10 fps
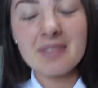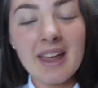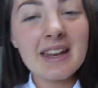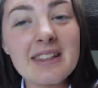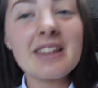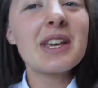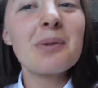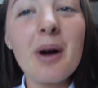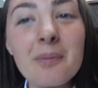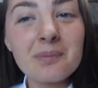anything you
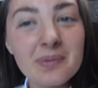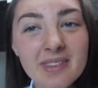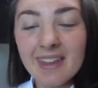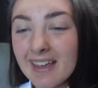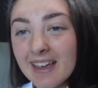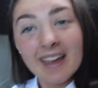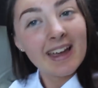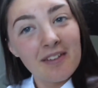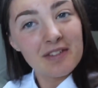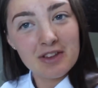want.
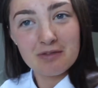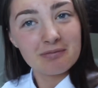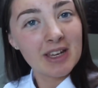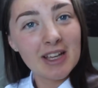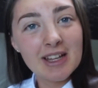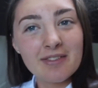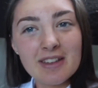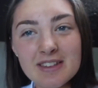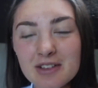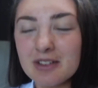If you are you
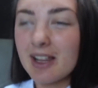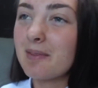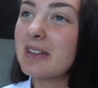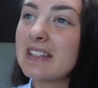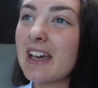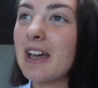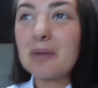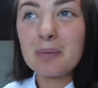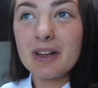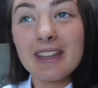leaving school, let me
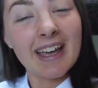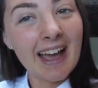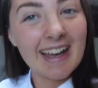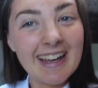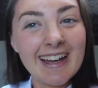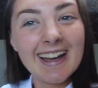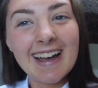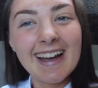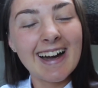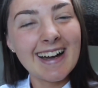know. But yeah,
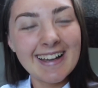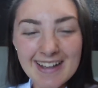I